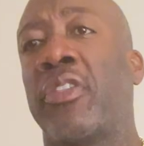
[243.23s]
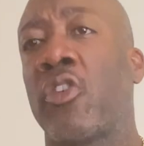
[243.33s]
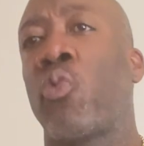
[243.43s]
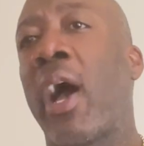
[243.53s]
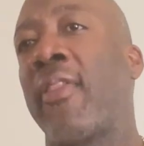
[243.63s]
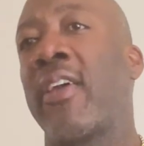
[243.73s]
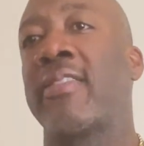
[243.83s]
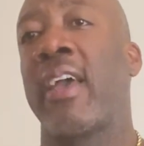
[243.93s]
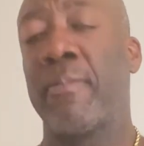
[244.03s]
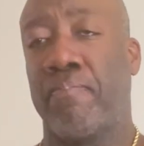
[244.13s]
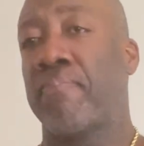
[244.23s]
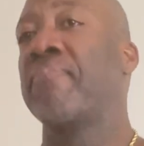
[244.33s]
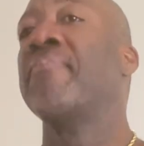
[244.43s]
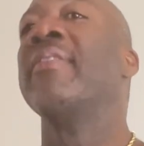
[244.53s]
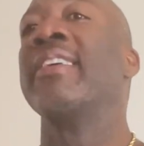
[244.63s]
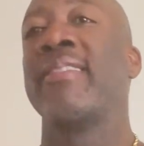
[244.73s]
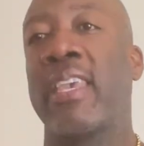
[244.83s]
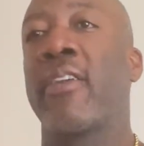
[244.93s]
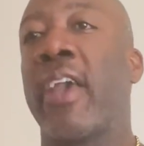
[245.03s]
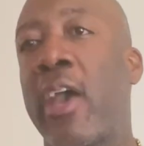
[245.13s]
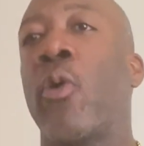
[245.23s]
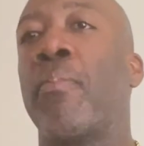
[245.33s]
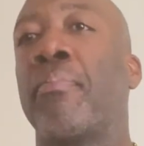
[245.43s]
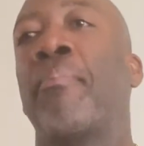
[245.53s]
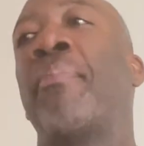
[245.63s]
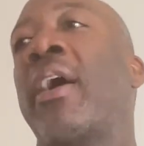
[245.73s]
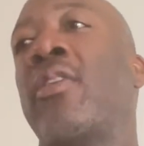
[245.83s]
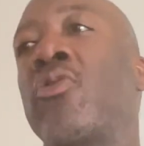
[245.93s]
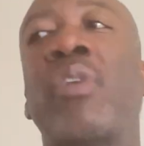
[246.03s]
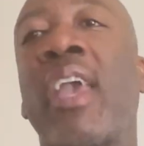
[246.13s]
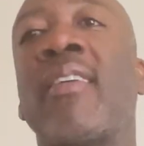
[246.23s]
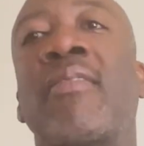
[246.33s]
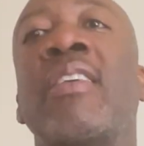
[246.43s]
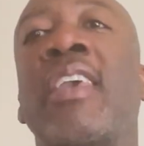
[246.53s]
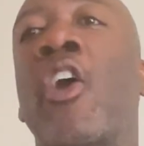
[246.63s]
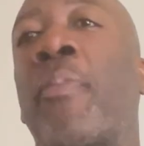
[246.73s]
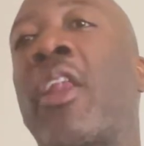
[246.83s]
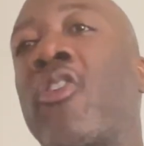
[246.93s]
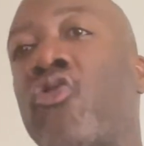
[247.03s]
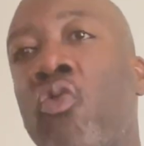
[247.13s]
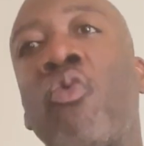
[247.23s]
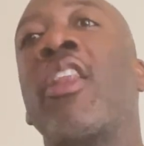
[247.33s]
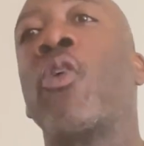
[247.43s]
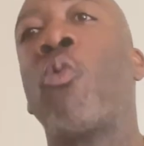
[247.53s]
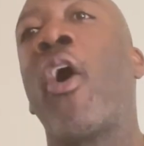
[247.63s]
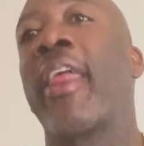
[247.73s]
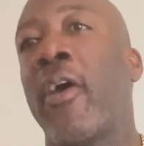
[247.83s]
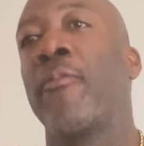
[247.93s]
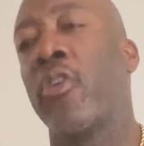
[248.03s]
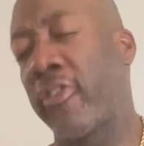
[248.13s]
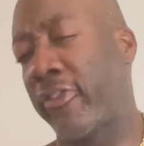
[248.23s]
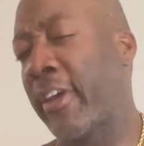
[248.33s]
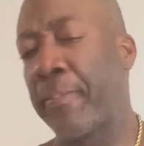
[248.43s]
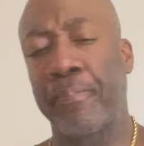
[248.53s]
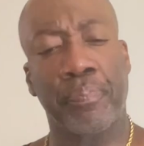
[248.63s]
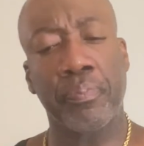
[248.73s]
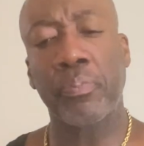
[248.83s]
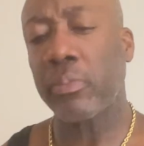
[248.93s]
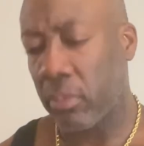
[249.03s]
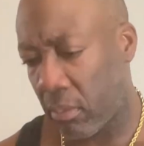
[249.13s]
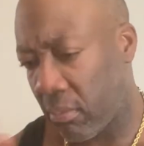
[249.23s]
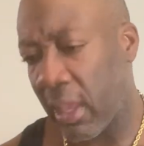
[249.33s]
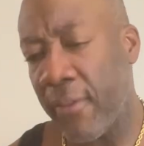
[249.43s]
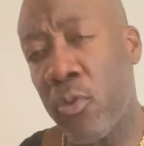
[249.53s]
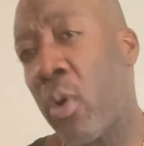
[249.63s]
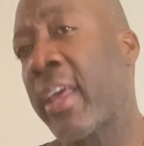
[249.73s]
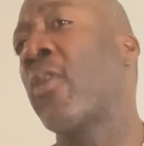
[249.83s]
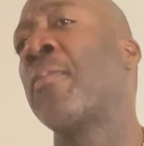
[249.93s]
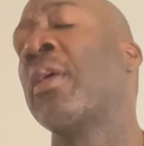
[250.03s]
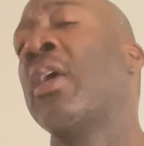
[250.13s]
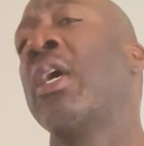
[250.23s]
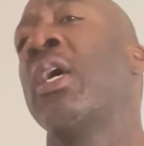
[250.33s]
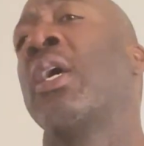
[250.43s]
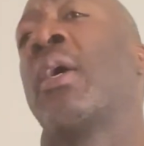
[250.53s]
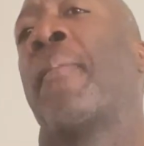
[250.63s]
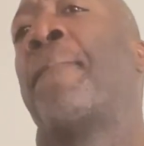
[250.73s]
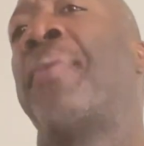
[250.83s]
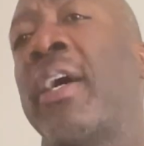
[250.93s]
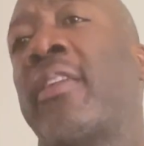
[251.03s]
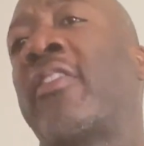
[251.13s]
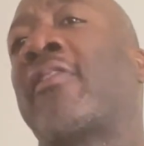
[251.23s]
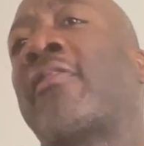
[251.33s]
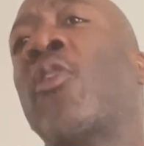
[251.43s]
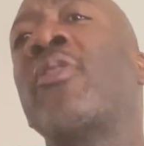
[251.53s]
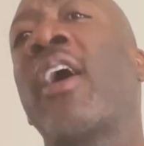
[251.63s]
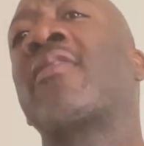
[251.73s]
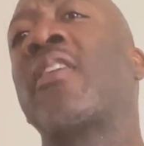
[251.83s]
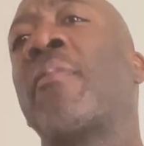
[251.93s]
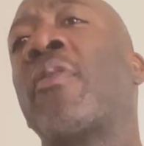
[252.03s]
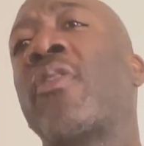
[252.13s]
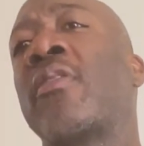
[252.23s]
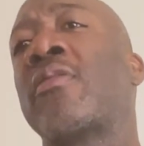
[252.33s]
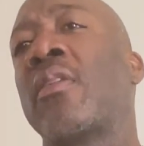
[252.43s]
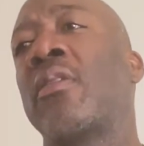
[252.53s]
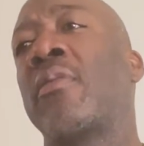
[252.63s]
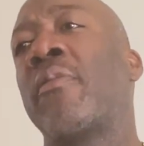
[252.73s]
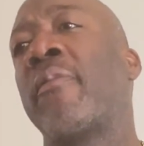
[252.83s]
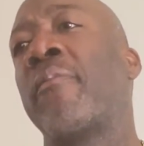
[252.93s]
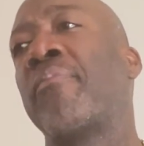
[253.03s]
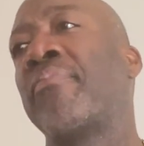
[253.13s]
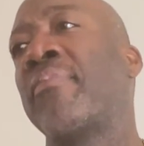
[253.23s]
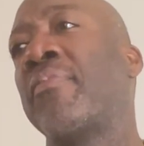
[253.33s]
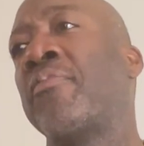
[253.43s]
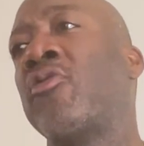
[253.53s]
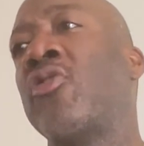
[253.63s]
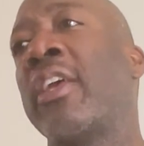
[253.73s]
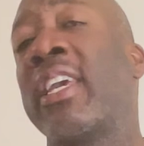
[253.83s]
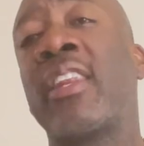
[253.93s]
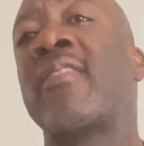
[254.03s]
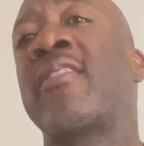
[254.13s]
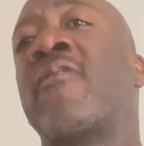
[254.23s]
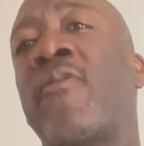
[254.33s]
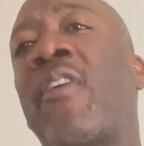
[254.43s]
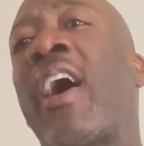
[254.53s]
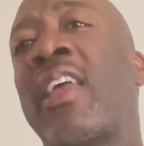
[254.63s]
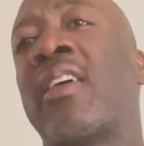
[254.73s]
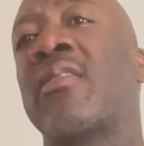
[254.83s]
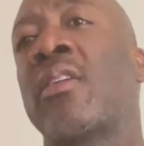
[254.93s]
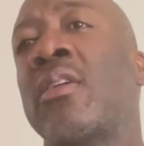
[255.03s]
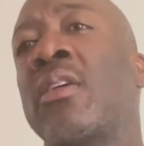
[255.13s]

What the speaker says: is why they say seek help. But you can't seek help unless you really want help. You understand? If you want help. But to slow down some of this innocent violence,